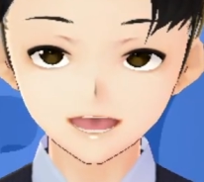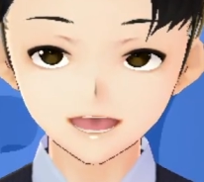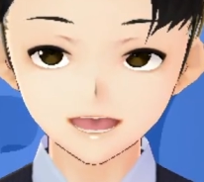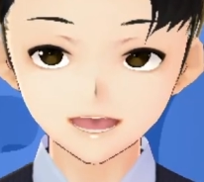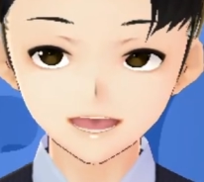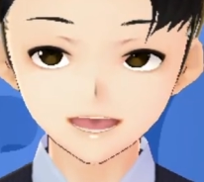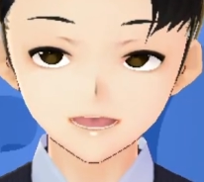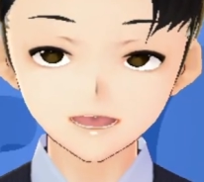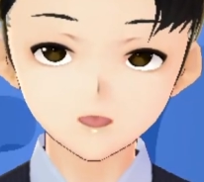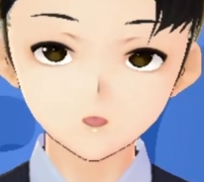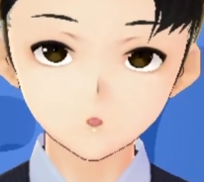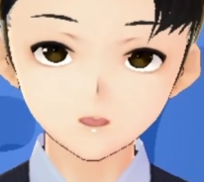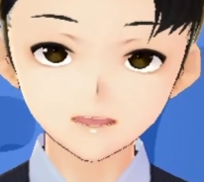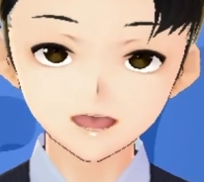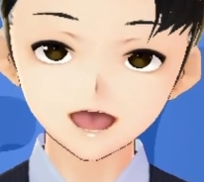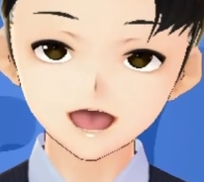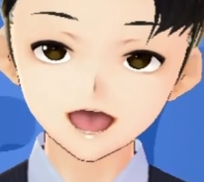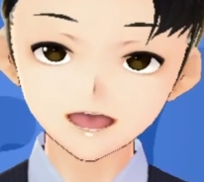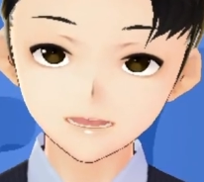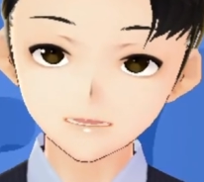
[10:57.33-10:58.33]
You
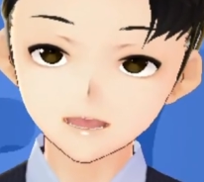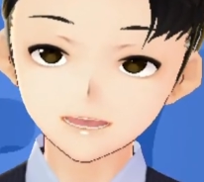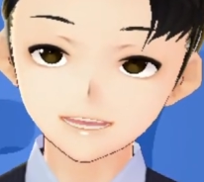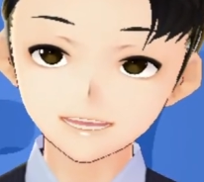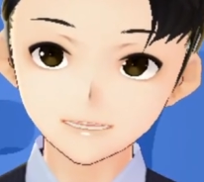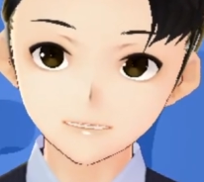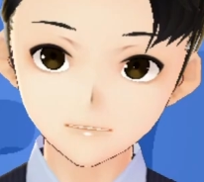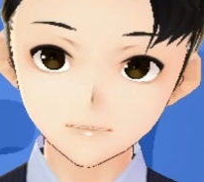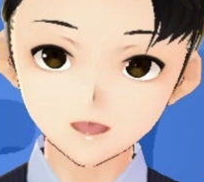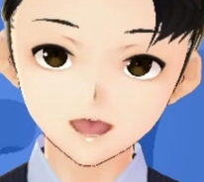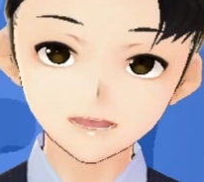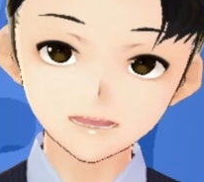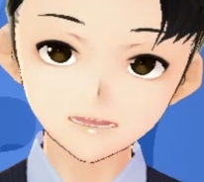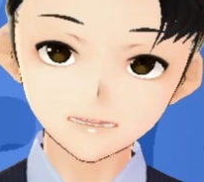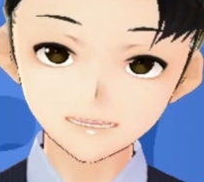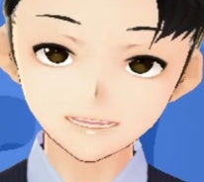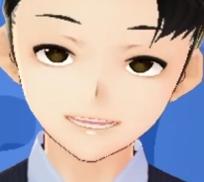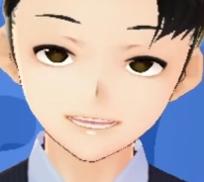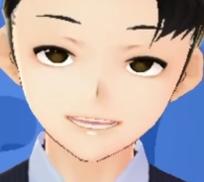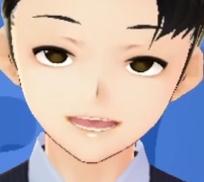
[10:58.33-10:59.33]
got that one
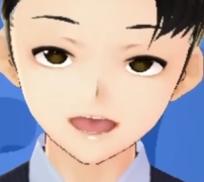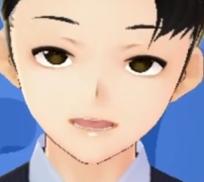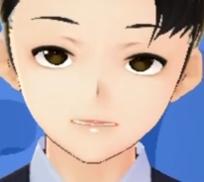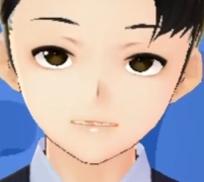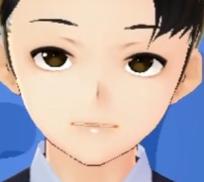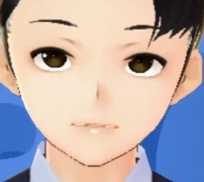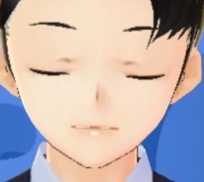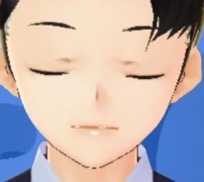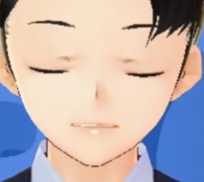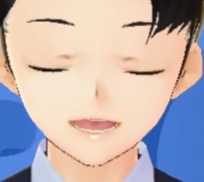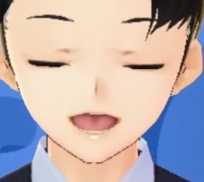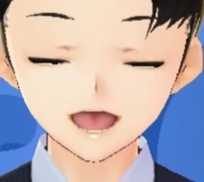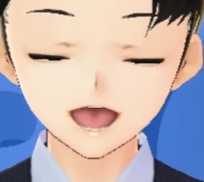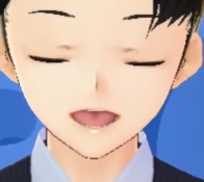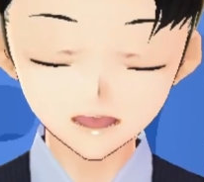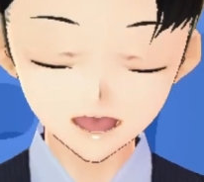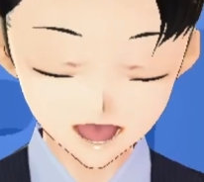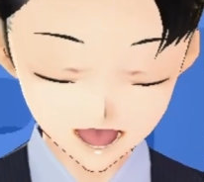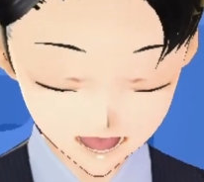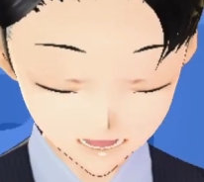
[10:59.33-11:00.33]
thing. All
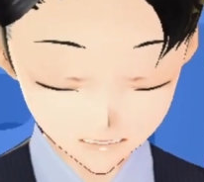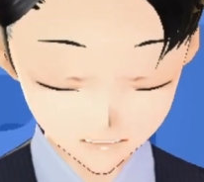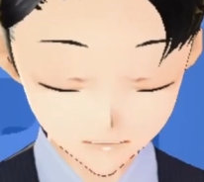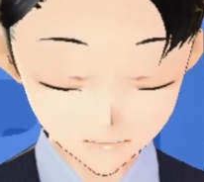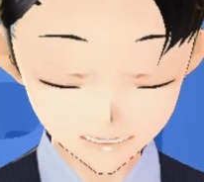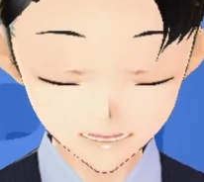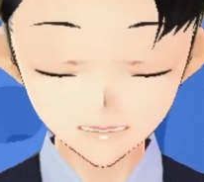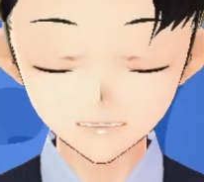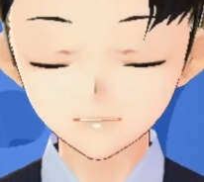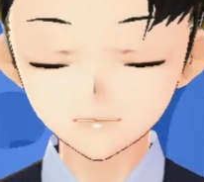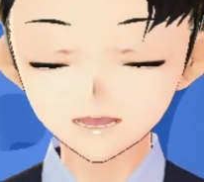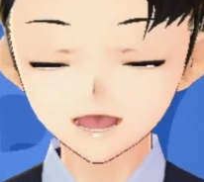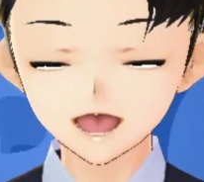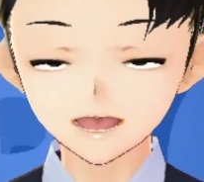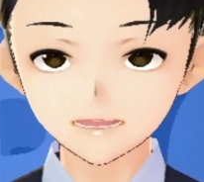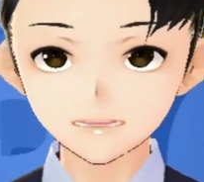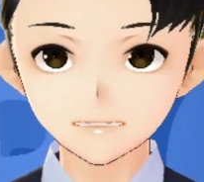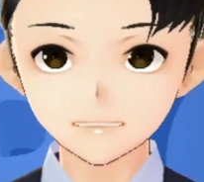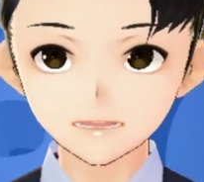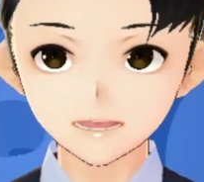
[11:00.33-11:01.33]
right, I'll
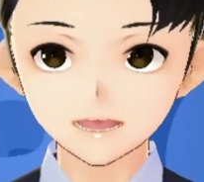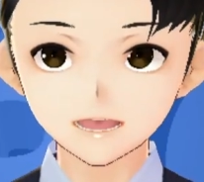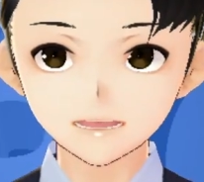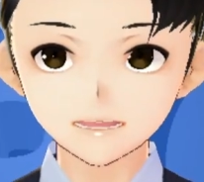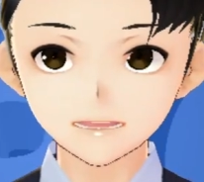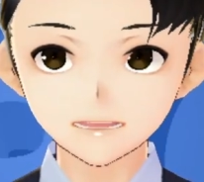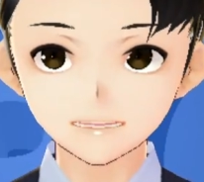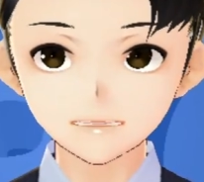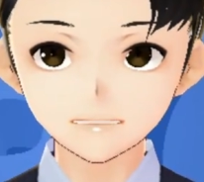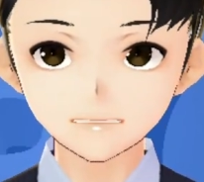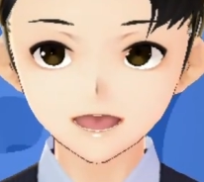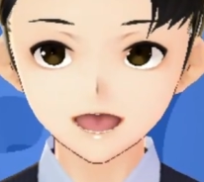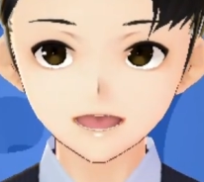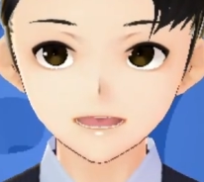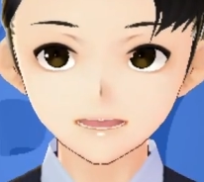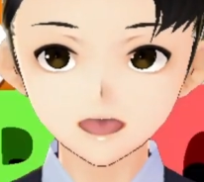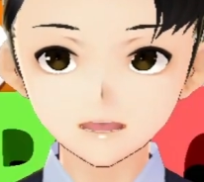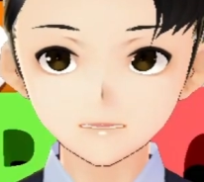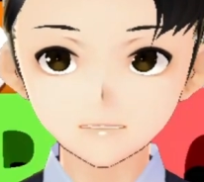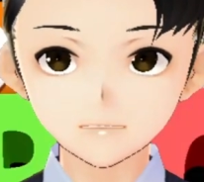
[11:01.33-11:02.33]
see you in the next one.
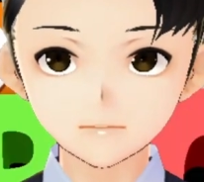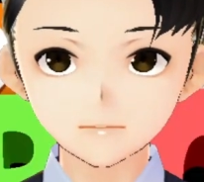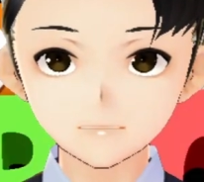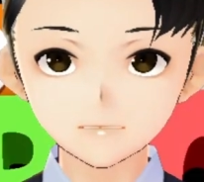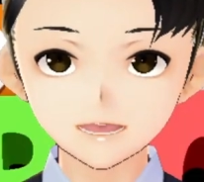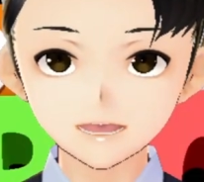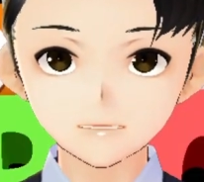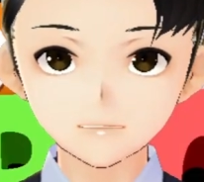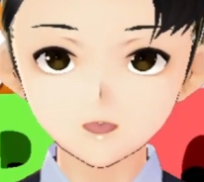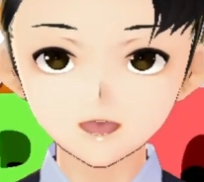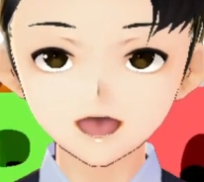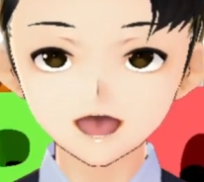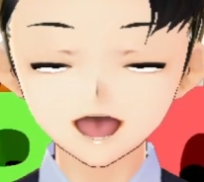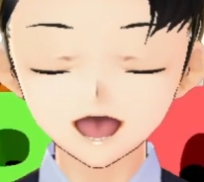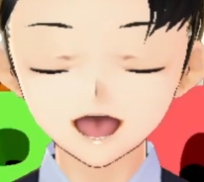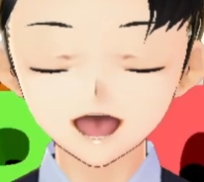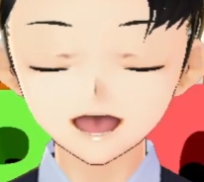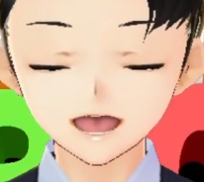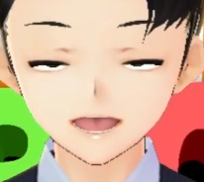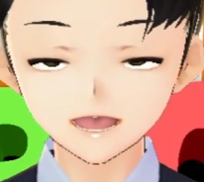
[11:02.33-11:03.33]

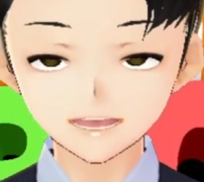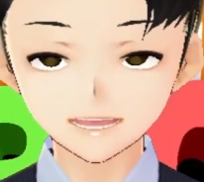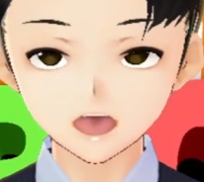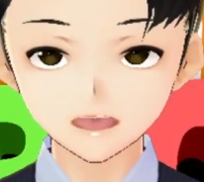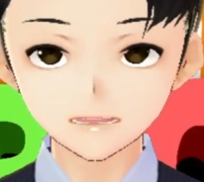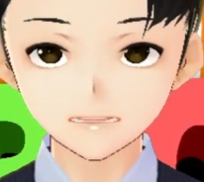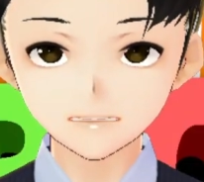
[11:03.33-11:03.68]
Bye-bye, kiddos.